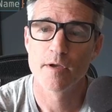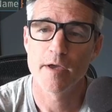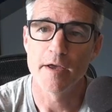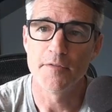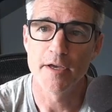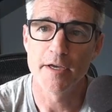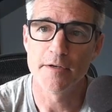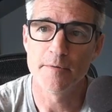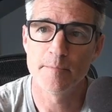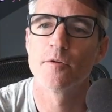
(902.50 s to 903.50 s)
And
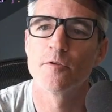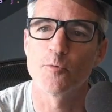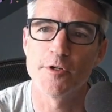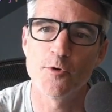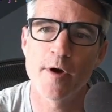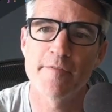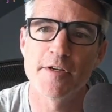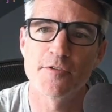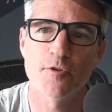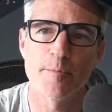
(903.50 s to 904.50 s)
then, so we do have a
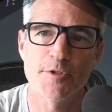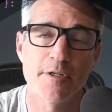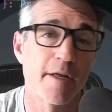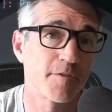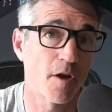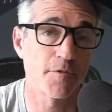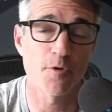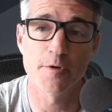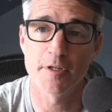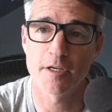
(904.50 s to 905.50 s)
description that's
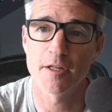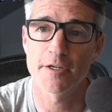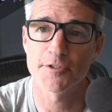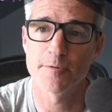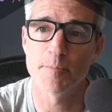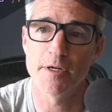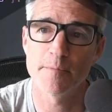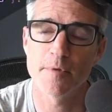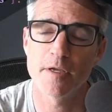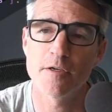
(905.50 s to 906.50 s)
also in the collection, but
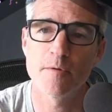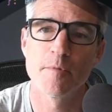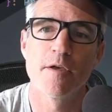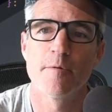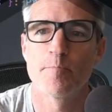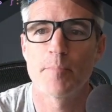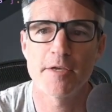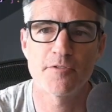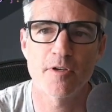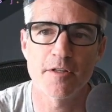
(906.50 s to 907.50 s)

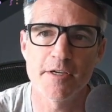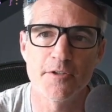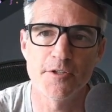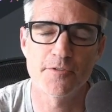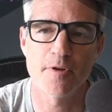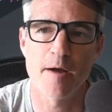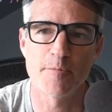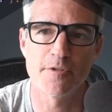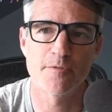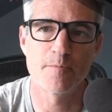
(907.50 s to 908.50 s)
basically
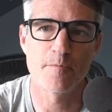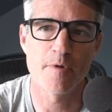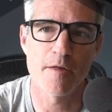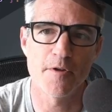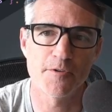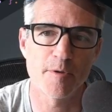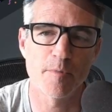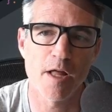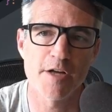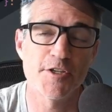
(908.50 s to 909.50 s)
there's some
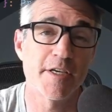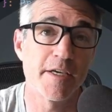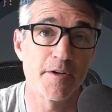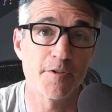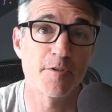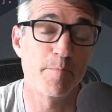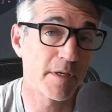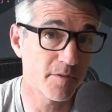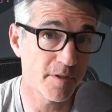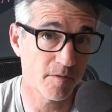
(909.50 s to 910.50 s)
logic here, some
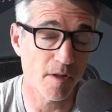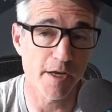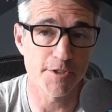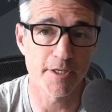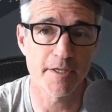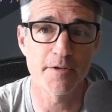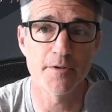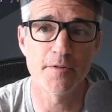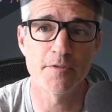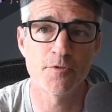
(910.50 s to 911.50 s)
business logic
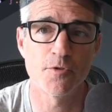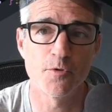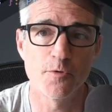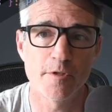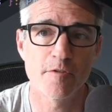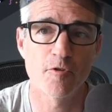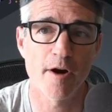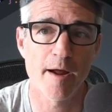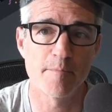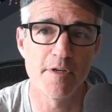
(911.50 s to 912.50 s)
here to
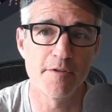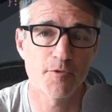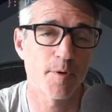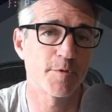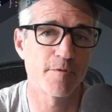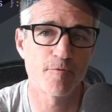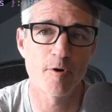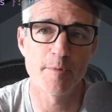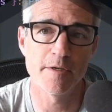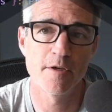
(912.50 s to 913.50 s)
grab the description for
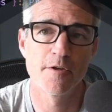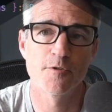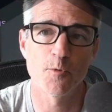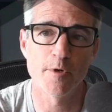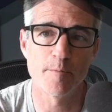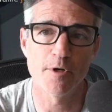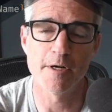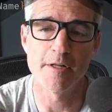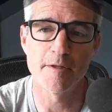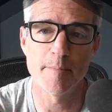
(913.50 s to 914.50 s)
me so we can put
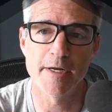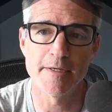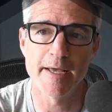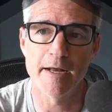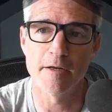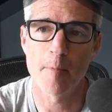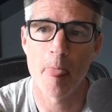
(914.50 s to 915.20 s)
it in the metadata.